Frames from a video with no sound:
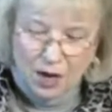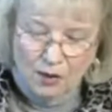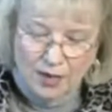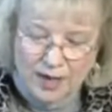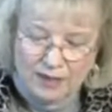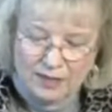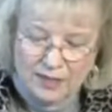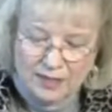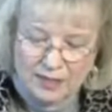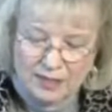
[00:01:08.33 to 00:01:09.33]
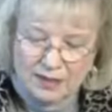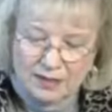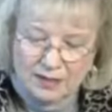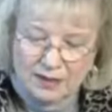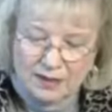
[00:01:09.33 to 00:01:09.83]
Okay, this
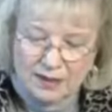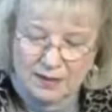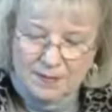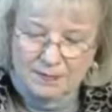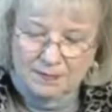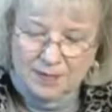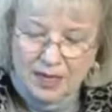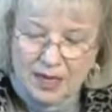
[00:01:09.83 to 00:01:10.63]
is um,